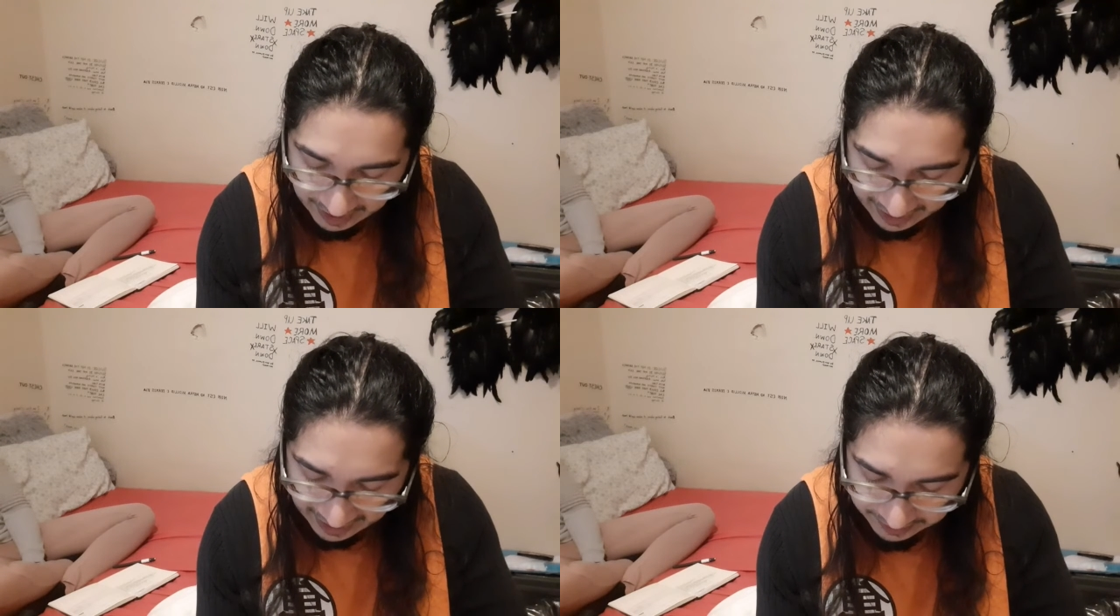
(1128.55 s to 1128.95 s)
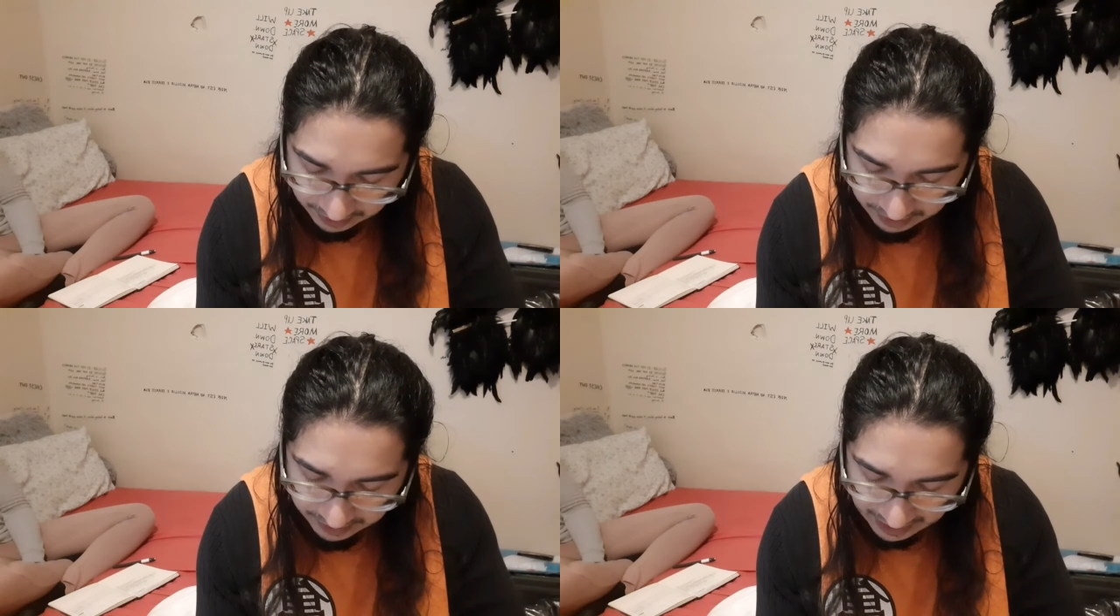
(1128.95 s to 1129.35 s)
At
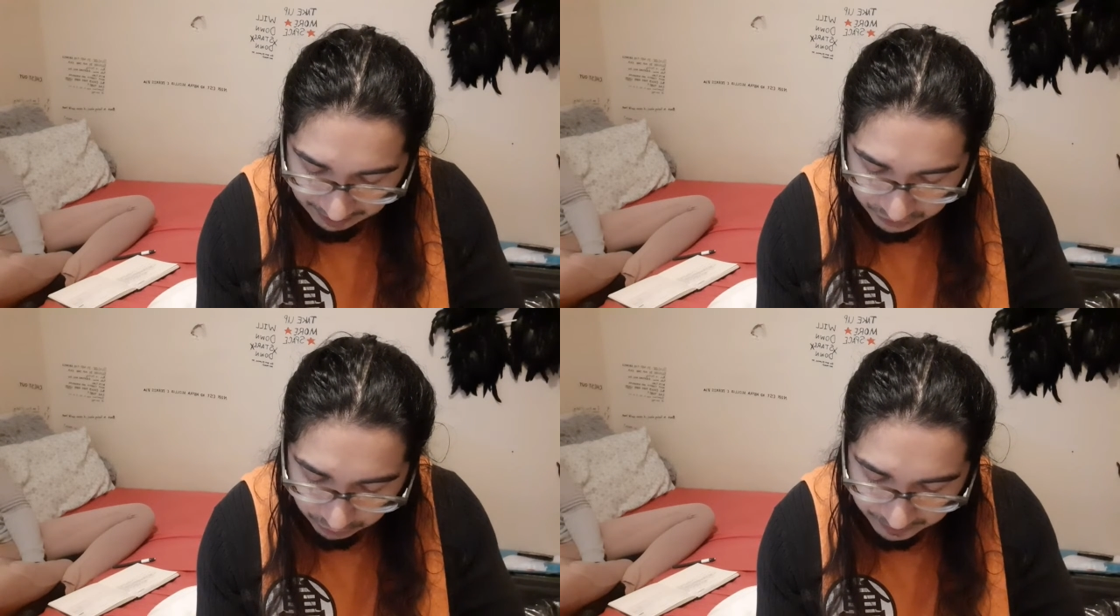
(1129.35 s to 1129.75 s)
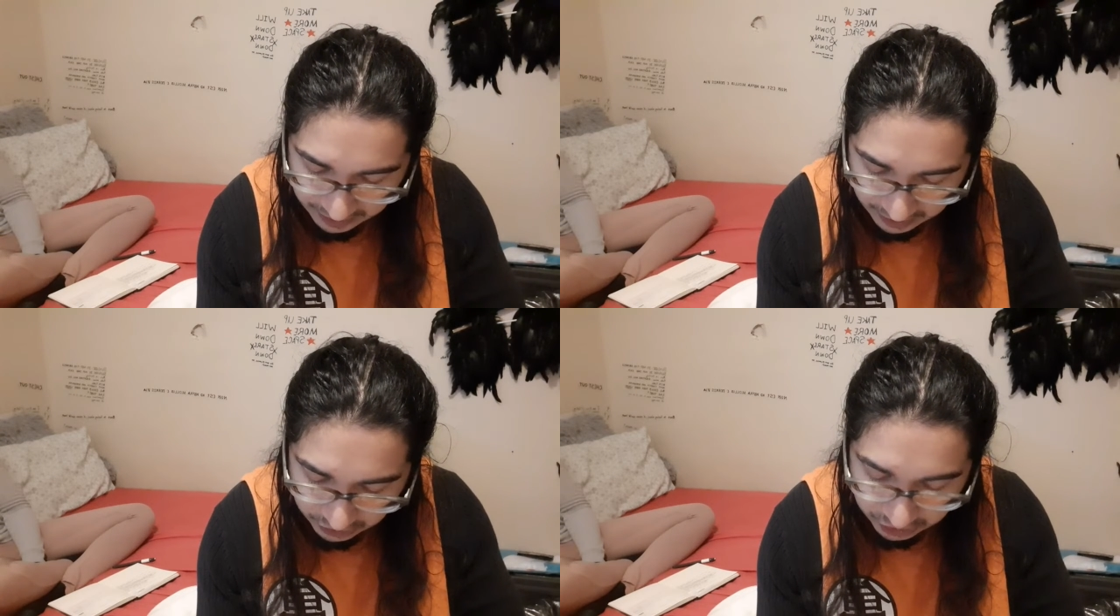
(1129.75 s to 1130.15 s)
the damsel,
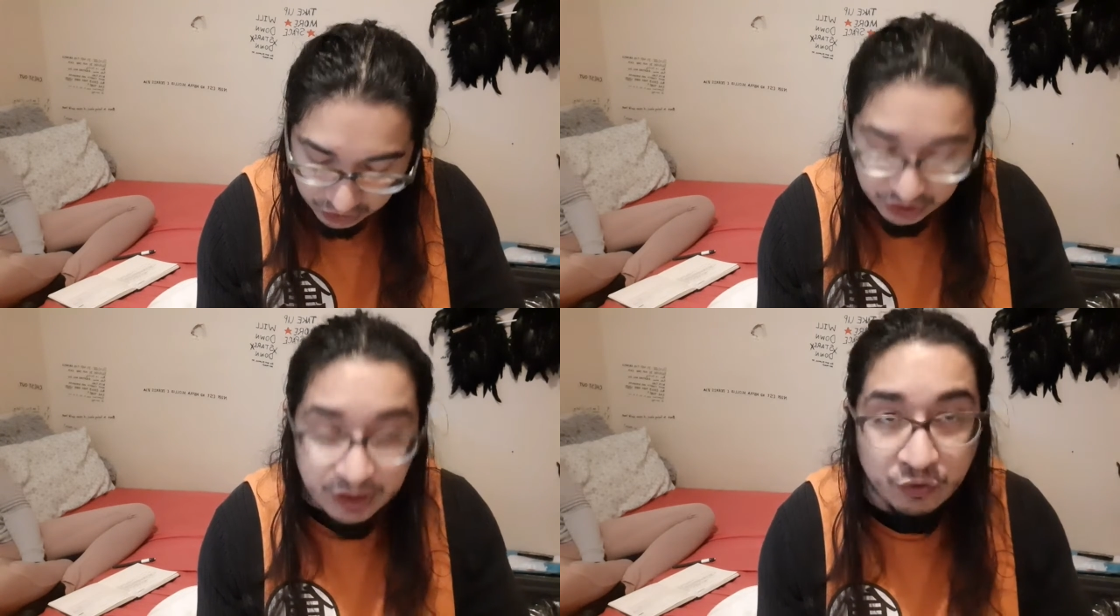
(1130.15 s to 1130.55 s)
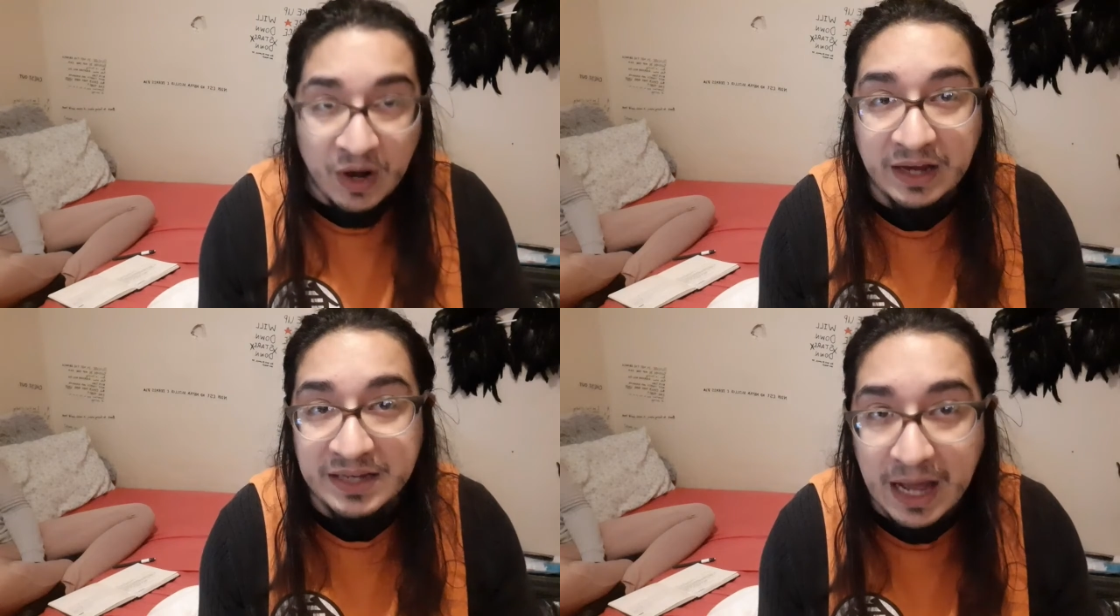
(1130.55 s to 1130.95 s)
because she
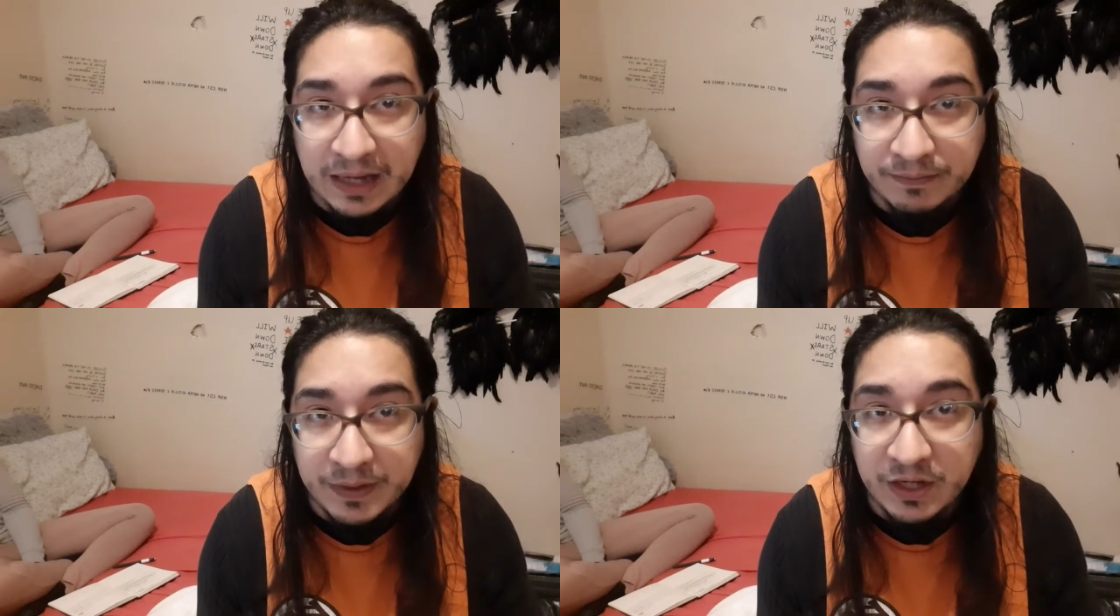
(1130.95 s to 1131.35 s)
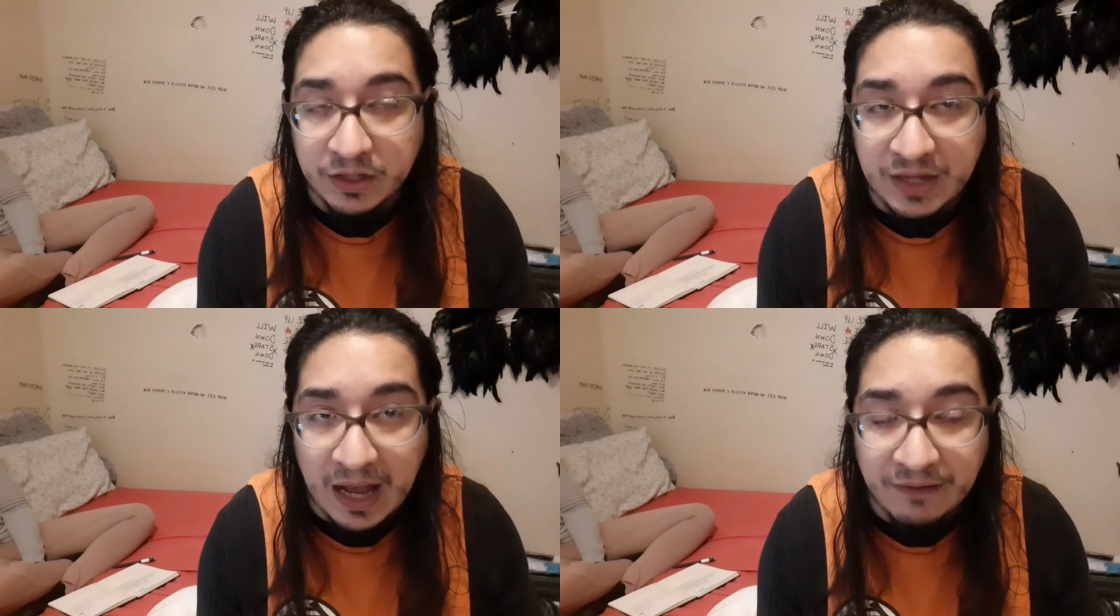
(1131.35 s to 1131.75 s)
cried not,
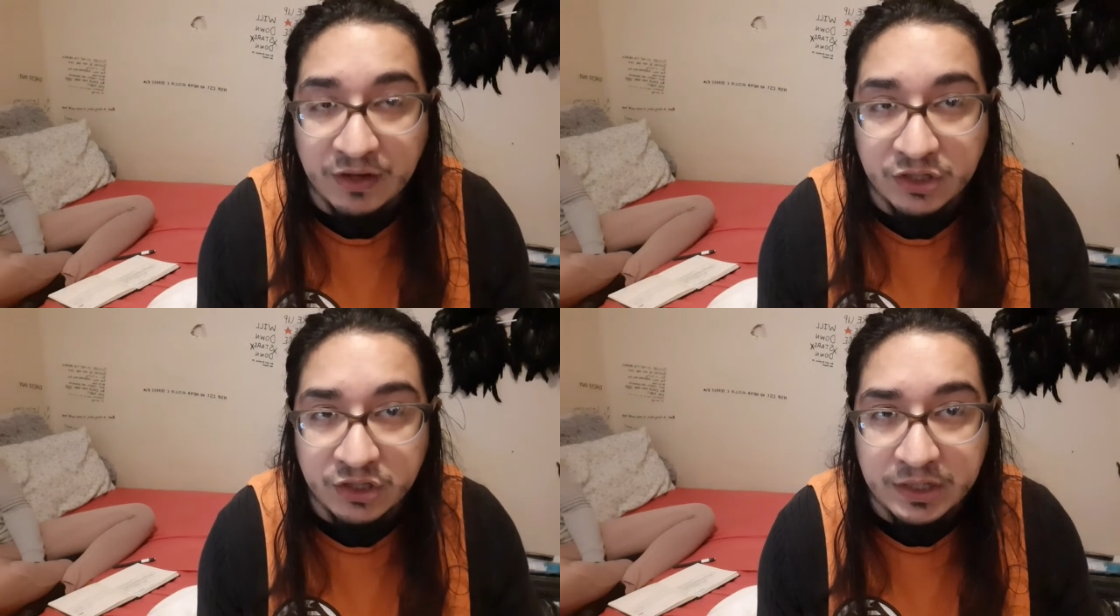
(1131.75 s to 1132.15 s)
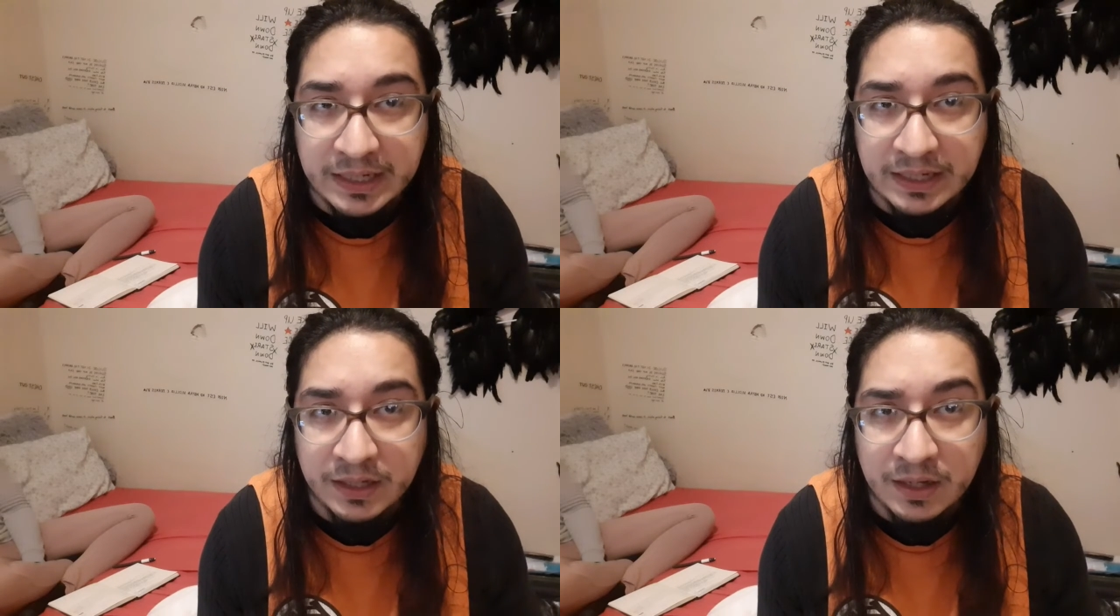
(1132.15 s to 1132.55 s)
because
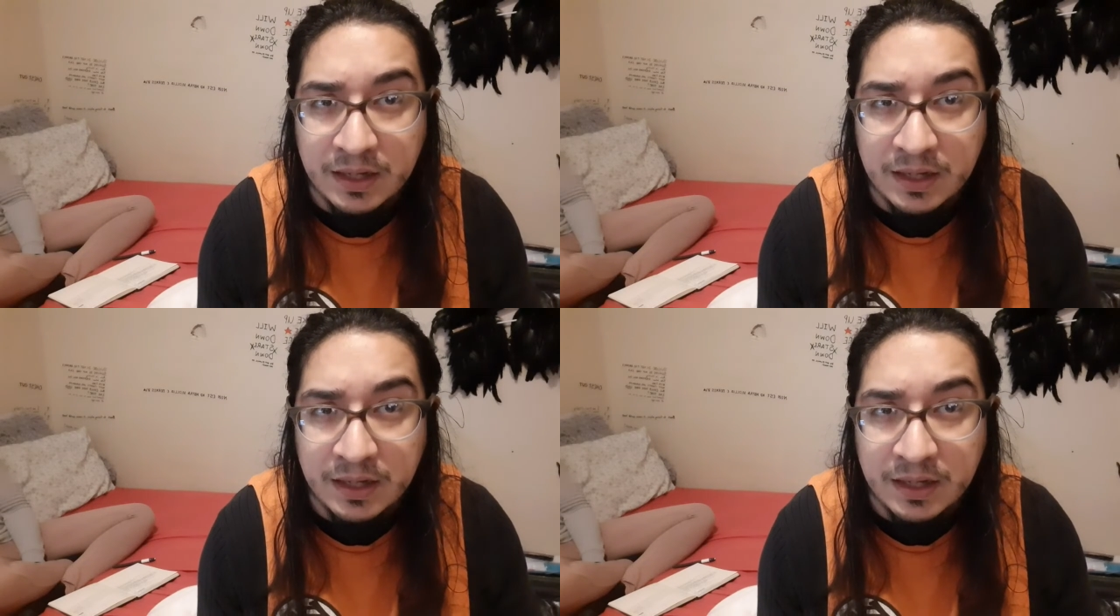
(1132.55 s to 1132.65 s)
obviously